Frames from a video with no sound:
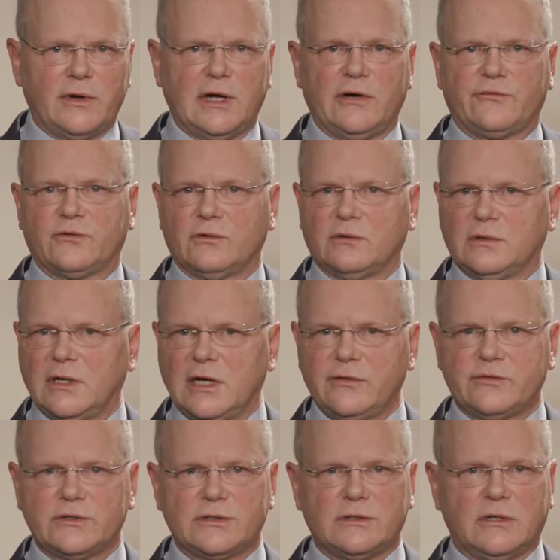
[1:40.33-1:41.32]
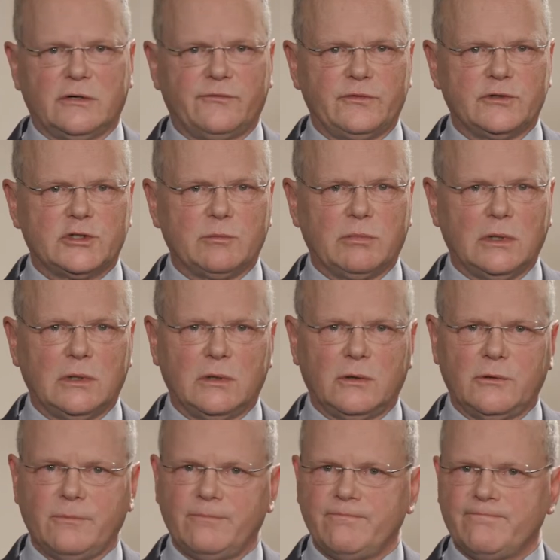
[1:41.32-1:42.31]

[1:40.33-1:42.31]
after life's toughest blow.